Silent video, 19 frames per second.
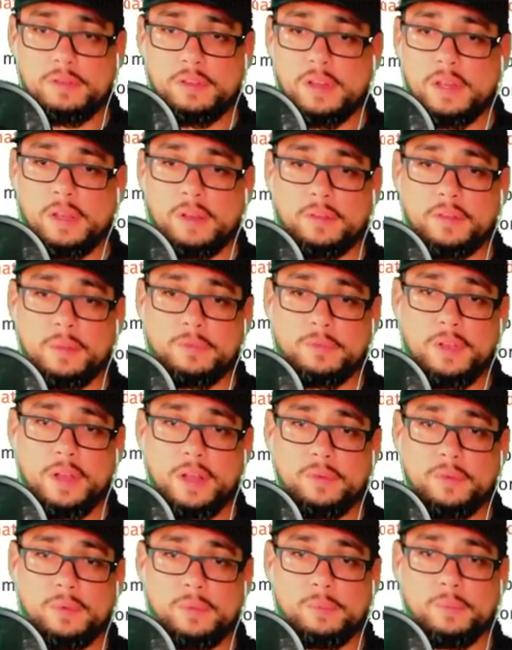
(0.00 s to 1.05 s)
Jeez, I'm
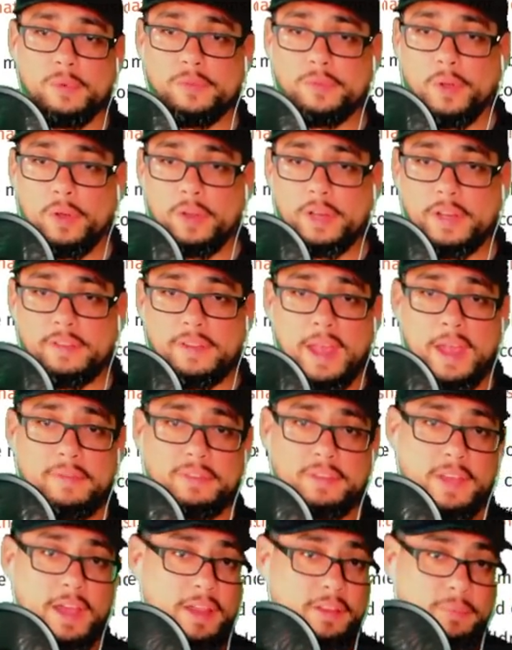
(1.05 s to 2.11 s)
trying to remove all these
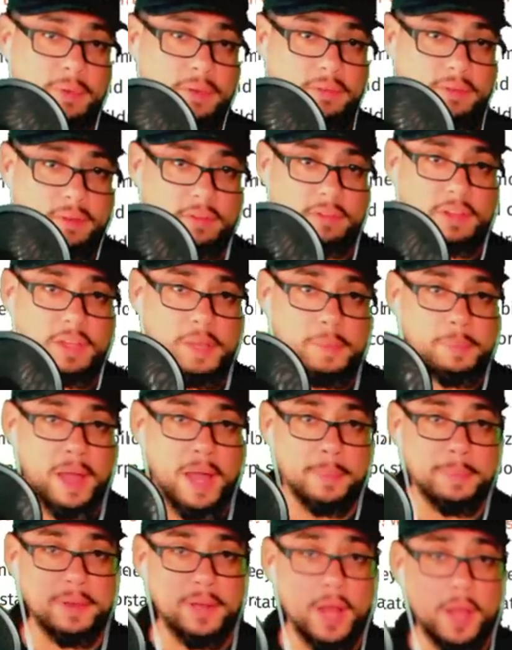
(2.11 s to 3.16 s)
advertisements, just keep
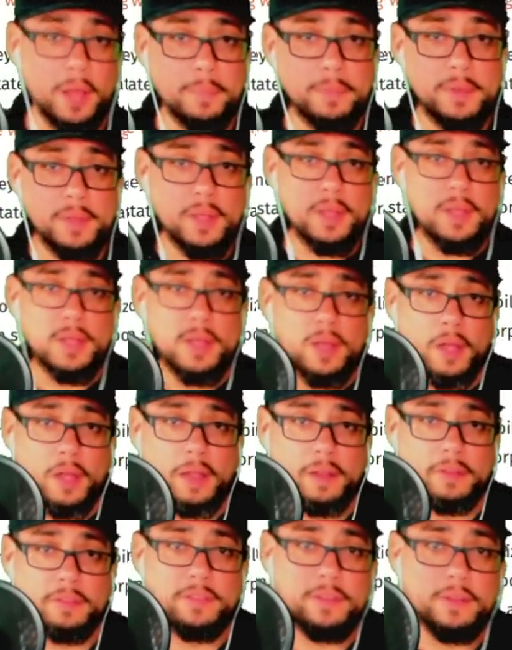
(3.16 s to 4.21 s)
popping up.
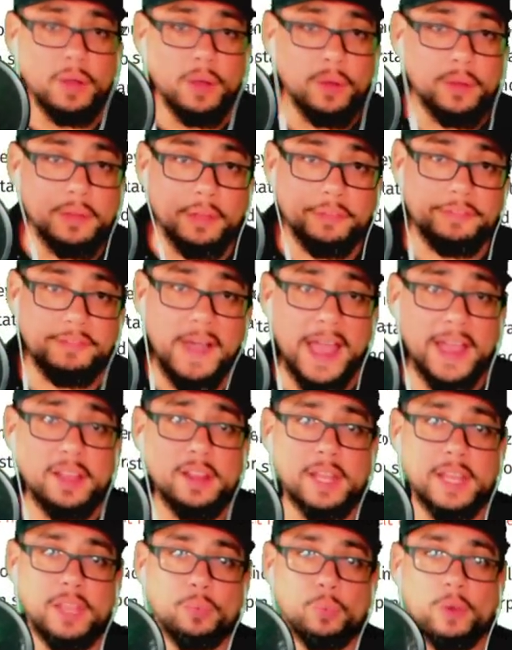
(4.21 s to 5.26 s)
All right, so the
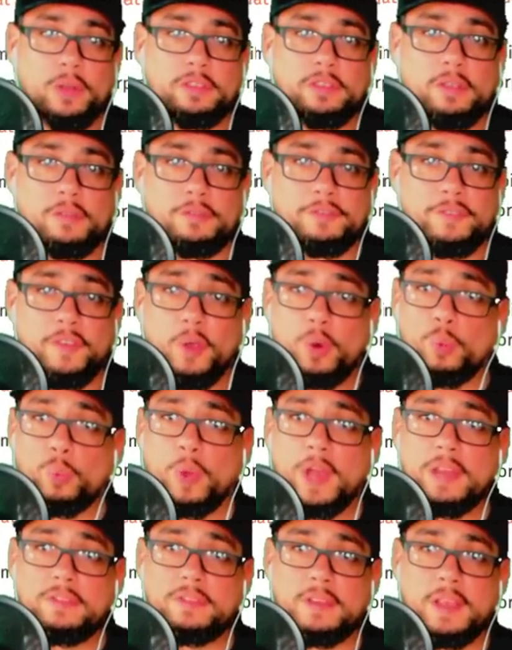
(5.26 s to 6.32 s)
filing was confirmed
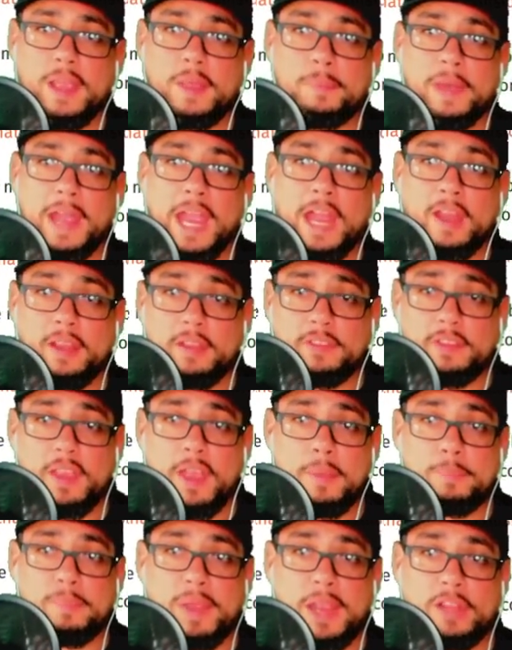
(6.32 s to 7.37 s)
Wednesday by his
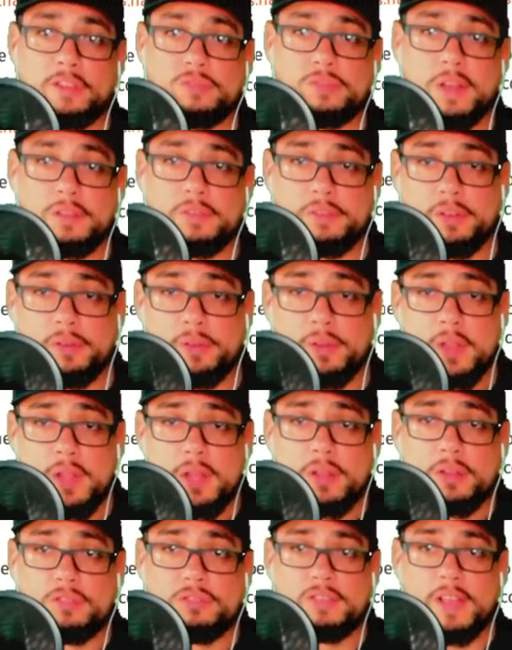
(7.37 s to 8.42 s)
campaign treasurer,
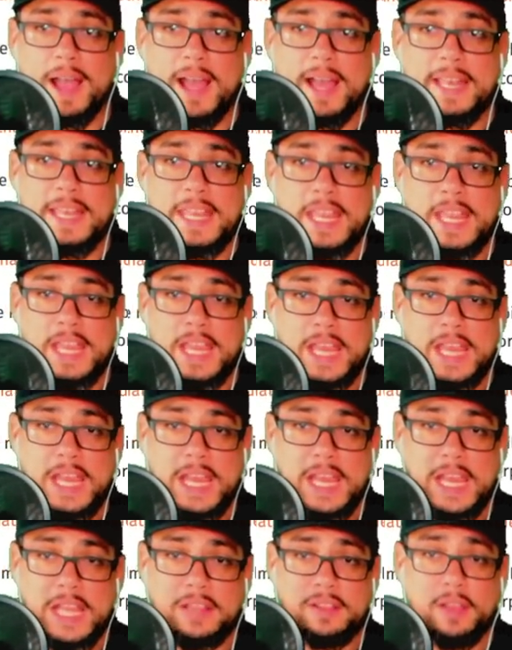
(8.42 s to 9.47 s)
John
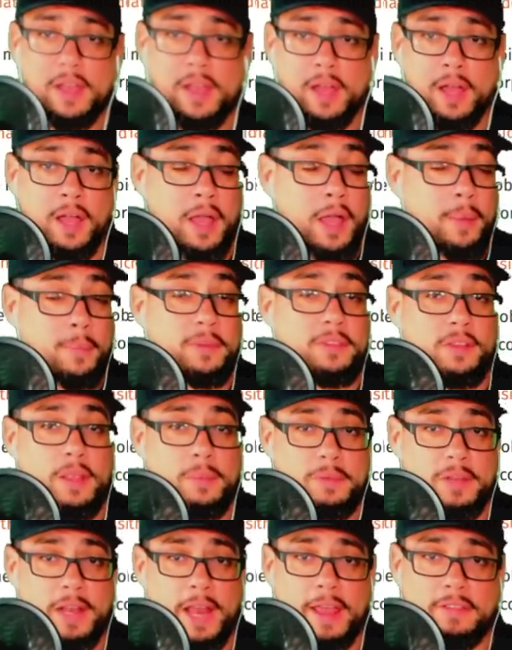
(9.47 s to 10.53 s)
E. I'm gonna
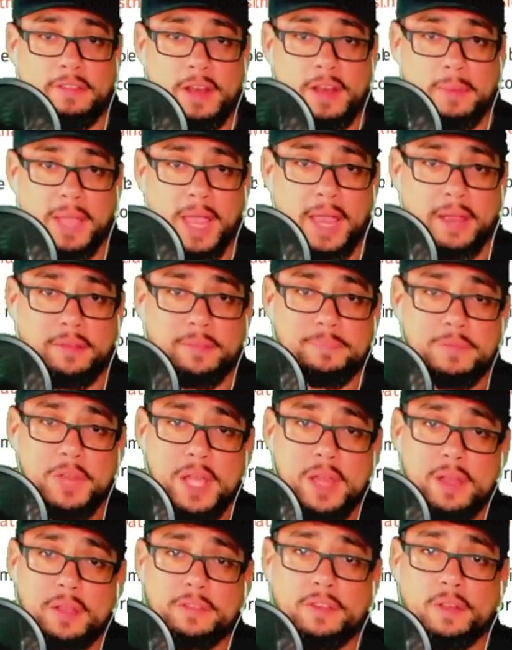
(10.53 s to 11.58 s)
skip the last name, guys.
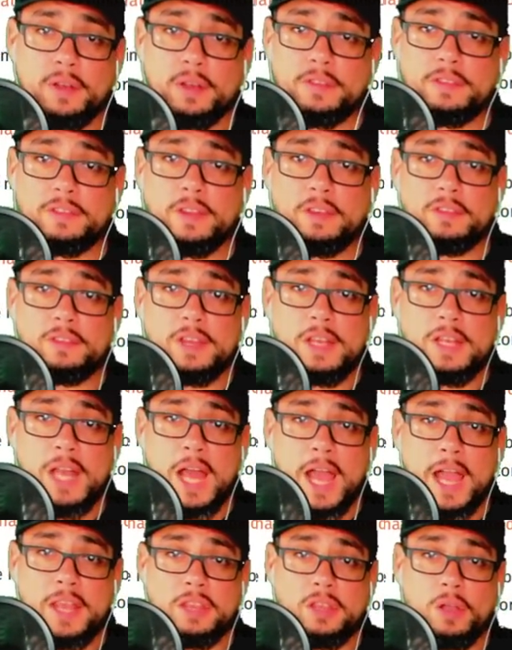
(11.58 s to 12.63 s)
So the
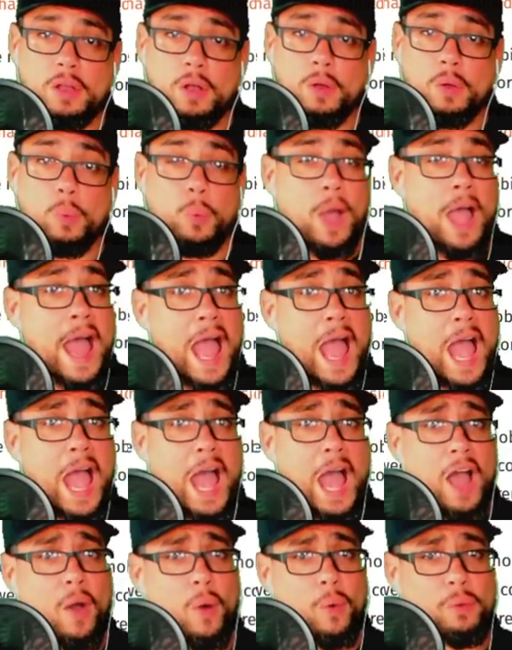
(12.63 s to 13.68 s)
69-year-old, oh
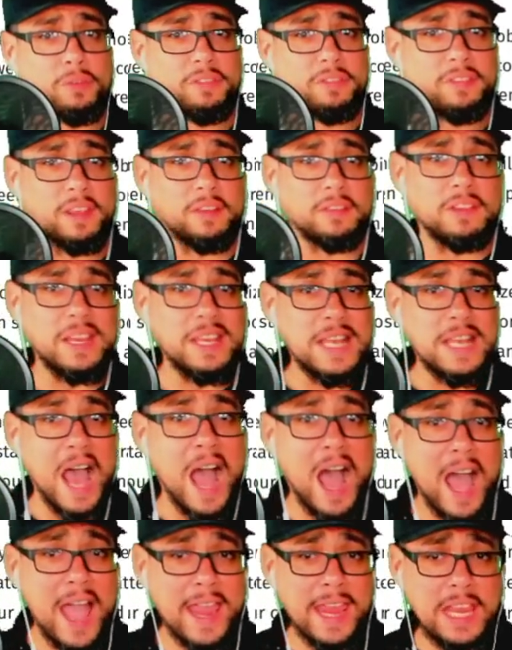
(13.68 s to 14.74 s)
wow,
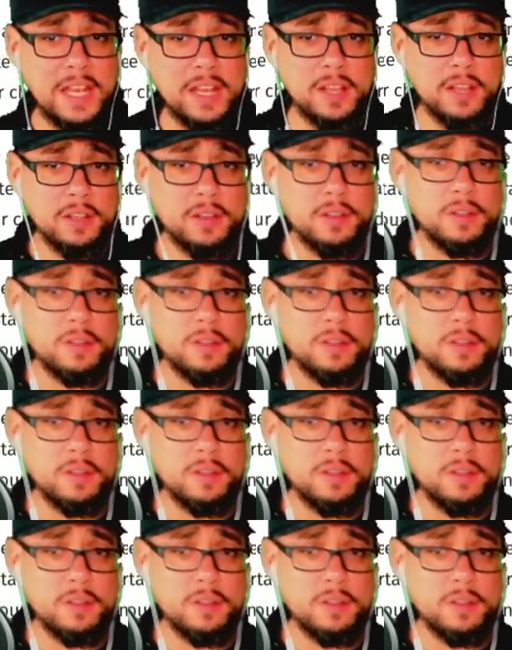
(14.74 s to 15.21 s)
69?